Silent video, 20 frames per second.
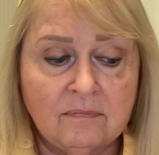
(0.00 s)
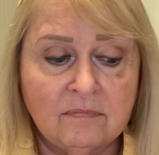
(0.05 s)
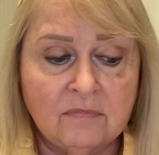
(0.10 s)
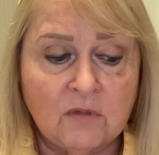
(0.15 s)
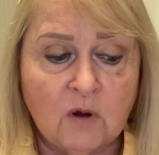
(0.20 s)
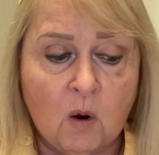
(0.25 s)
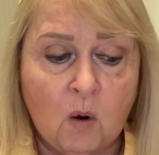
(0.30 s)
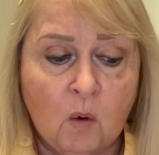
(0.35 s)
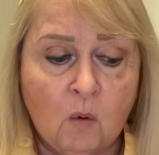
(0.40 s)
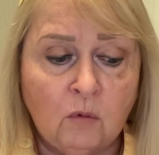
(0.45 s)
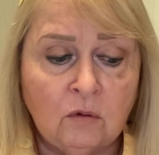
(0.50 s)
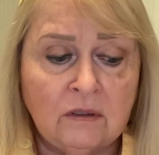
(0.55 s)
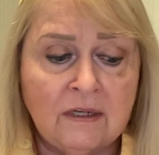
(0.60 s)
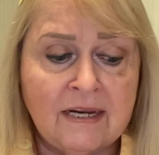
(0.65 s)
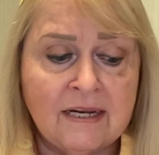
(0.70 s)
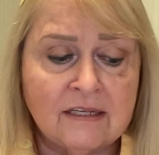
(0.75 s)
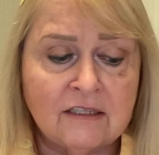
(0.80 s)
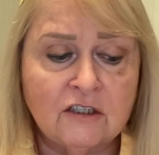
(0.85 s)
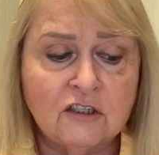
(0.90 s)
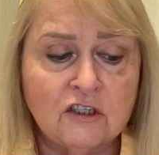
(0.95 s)
The
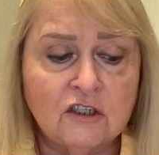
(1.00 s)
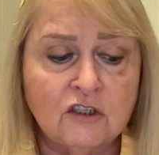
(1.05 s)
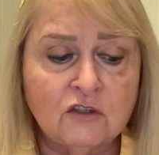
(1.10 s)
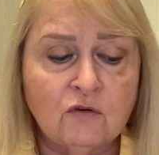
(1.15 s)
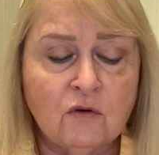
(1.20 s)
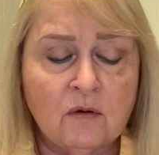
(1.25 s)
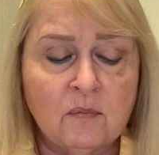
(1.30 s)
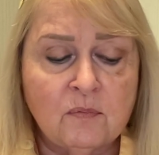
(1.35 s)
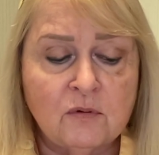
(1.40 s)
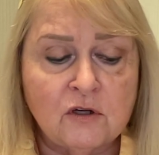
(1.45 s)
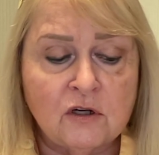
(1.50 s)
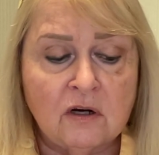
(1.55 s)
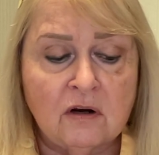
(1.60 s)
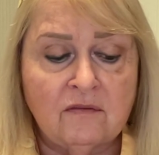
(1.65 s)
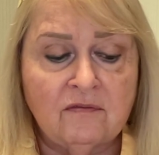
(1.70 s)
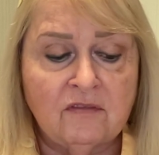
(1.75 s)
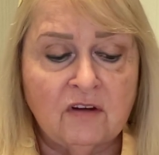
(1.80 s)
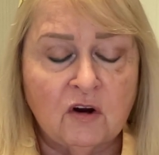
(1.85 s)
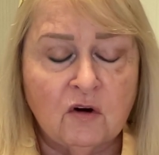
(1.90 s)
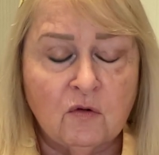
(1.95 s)
holiest description
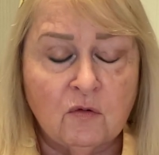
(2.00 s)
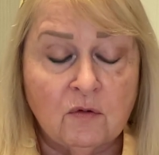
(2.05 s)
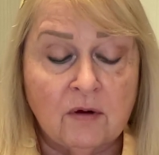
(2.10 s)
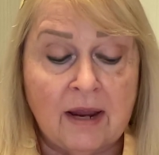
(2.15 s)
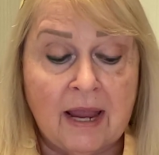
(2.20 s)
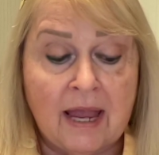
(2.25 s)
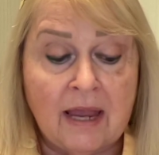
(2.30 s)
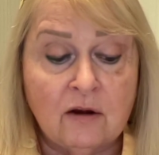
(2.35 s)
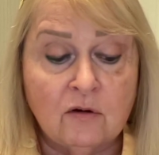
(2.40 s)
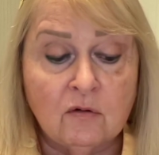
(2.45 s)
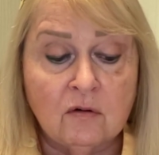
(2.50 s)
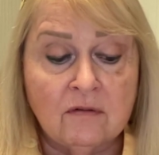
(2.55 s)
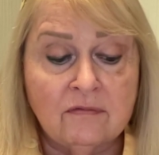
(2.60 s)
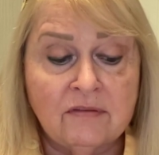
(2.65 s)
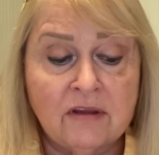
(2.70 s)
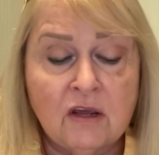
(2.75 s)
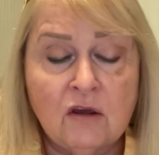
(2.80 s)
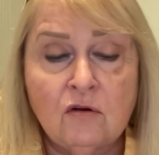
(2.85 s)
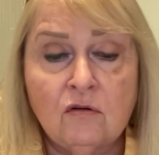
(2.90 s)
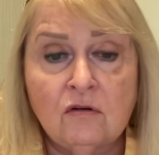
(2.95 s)
of the creator of
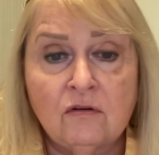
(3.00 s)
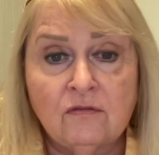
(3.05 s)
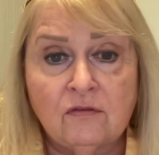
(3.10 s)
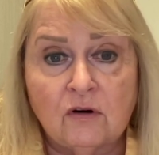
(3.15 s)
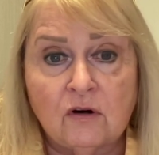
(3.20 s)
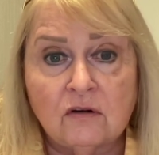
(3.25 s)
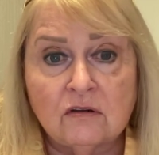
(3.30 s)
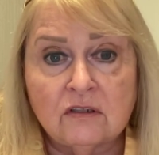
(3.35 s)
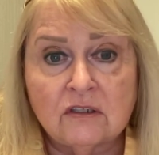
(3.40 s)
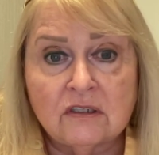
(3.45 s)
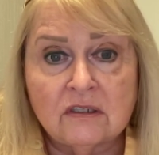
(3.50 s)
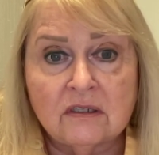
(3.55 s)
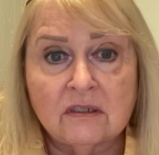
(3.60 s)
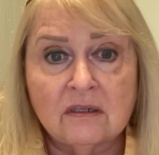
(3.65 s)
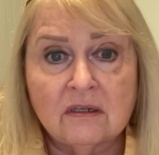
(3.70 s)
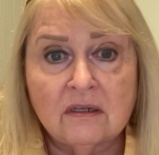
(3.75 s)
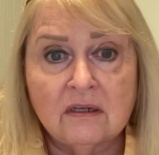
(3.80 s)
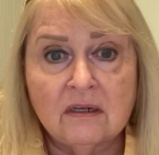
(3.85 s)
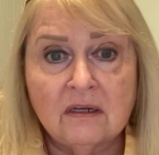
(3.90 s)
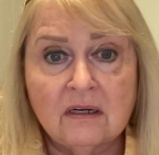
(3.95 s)
the universe
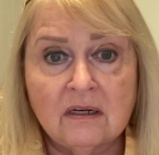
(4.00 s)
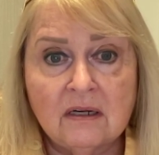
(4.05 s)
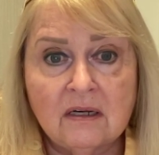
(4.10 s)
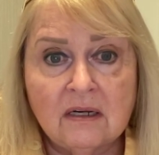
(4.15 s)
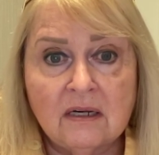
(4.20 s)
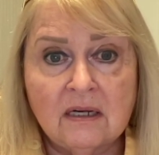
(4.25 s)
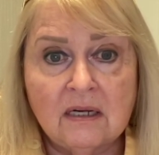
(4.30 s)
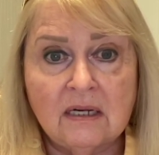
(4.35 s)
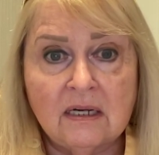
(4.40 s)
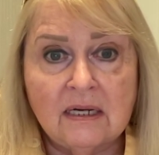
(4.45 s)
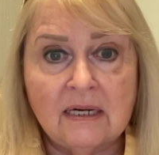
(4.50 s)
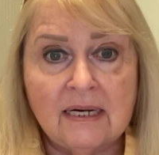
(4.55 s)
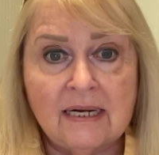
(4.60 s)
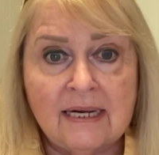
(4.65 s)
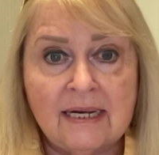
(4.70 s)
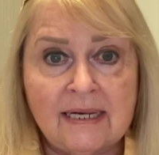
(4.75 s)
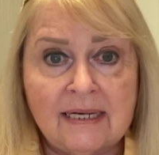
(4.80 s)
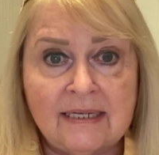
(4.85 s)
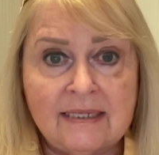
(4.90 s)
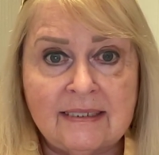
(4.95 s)

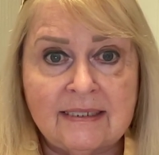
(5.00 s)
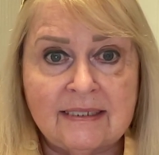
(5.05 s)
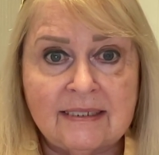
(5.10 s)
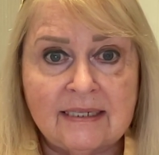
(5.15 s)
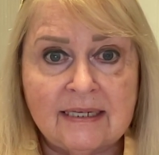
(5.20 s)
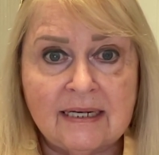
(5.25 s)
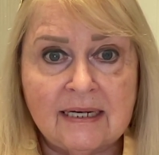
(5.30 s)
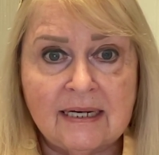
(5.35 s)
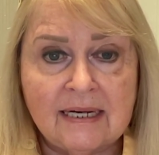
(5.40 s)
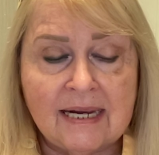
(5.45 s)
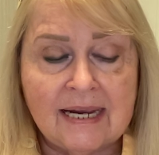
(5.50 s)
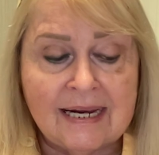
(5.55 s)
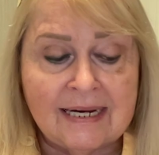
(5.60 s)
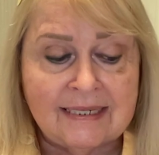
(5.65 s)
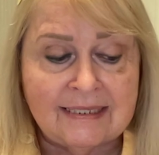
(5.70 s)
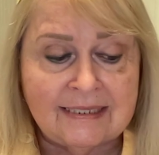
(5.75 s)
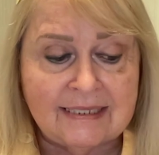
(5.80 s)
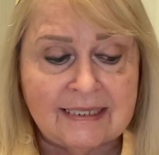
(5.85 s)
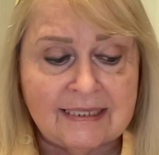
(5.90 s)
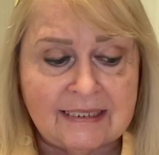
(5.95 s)
is
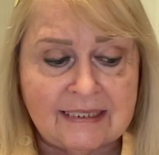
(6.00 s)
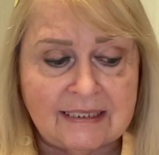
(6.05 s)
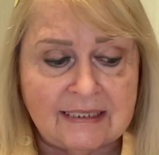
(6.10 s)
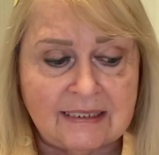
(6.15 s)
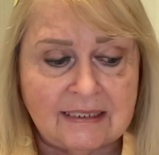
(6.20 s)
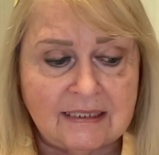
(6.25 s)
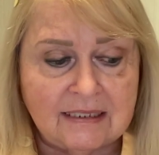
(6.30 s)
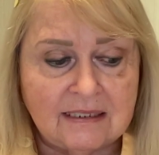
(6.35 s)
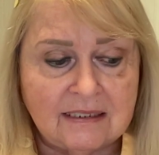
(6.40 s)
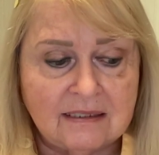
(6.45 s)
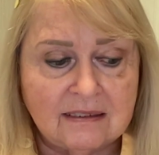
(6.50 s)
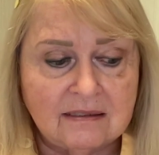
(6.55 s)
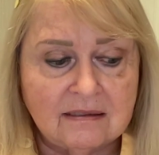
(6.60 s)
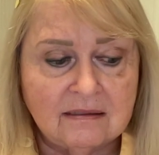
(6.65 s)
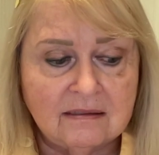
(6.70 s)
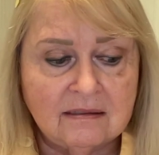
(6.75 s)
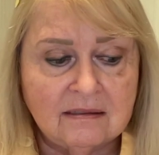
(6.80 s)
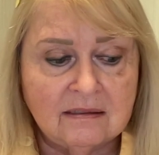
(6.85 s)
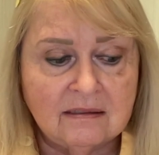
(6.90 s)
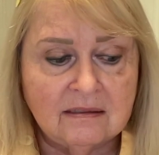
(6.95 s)
existence,
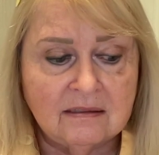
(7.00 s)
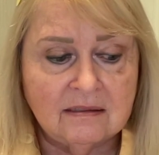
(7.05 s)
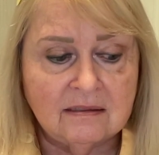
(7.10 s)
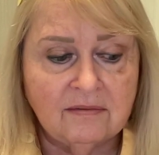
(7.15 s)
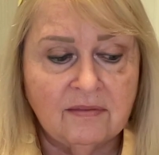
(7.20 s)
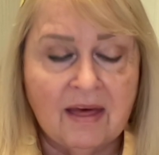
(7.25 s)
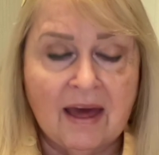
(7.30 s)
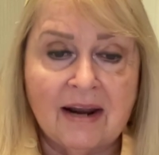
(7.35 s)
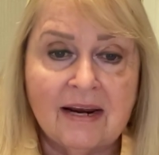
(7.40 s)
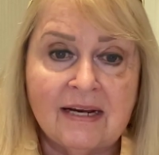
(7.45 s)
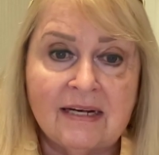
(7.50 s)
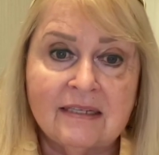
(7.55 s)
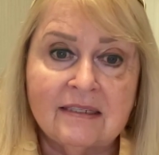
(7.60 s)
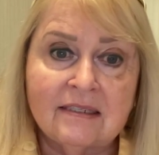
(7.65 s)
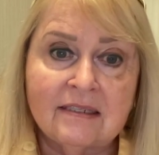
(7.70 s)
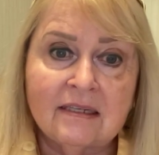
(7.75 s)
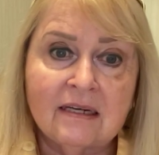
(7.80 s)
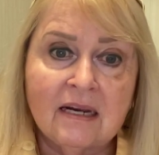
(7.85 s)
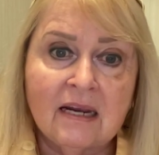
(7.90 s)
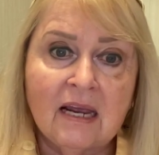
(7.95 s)
that
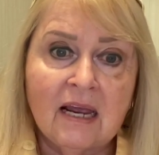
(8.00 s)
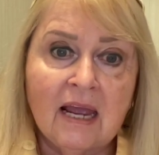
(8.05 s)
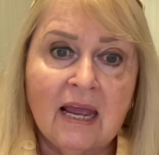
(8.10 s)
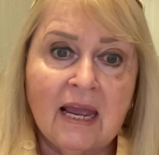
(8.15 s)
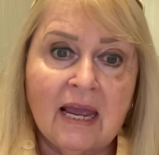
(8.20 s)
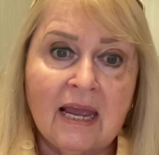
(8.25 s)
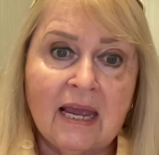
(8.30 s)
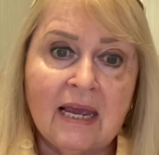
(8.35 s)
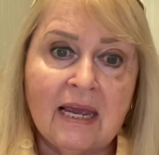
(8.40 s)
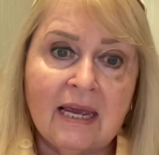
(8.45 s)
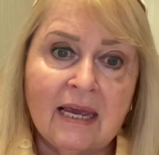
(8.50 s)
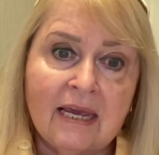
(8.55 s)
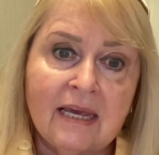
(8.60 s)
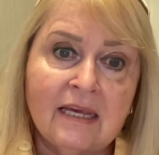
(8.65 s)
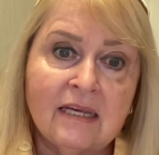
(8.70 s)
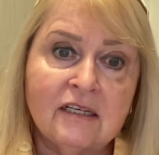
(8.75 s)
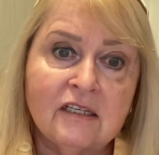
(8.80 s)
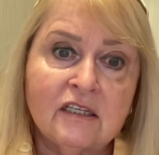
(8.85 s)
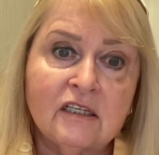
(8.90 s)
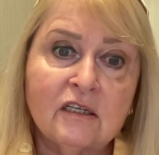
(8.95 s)
is,
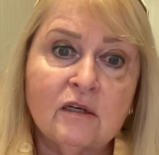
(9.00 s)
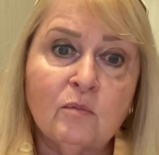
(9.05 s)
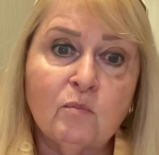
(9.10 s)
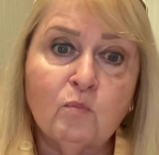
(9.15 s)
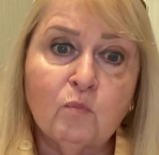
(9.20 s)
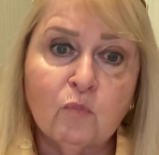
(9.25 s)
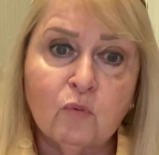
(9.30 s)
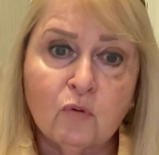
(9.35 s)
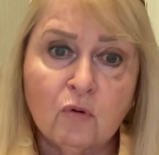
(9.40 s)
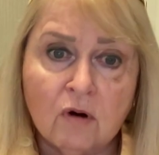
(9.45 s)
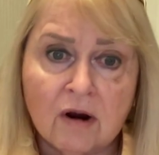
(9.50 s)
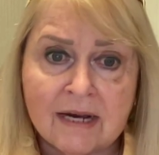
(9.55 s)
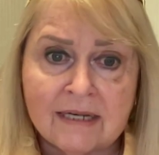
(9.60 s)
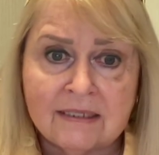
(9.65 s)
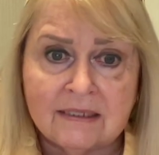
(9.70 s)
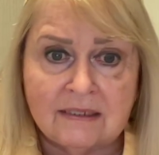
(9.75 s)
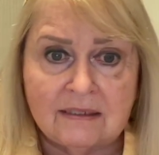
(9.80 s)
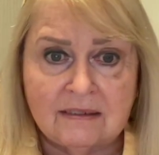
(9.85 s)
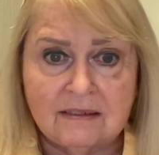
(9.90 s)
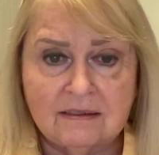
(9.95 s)
His
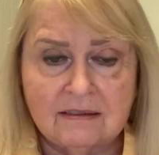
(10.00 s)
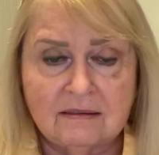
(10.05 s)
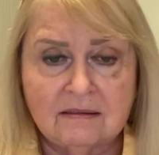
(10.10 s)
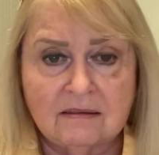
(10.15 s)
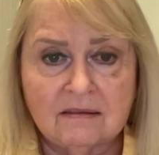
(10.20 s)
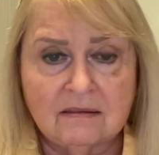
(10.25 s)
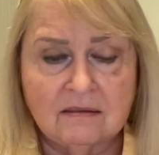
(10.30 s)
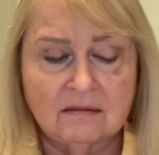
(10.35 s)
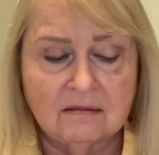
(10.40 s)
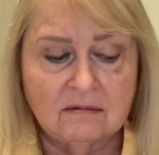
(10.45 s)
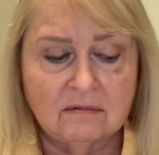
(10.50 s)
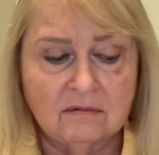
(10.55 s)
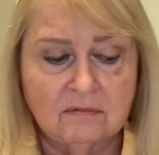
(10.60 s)
presence.